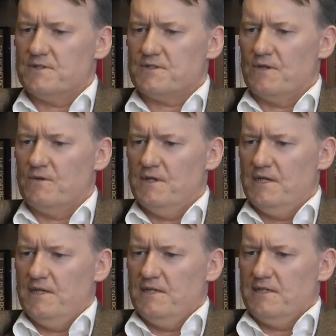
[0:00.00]
So
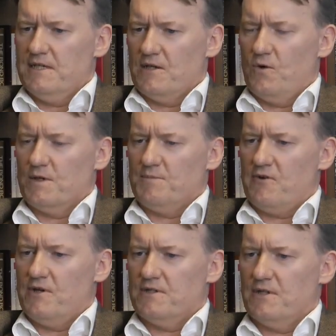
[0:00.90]
yeah, the holding
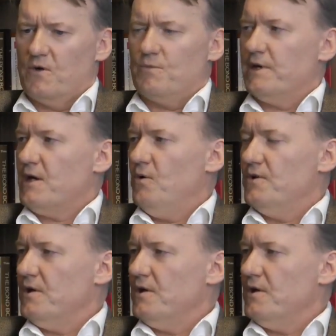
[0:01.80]
period, the longer we go on,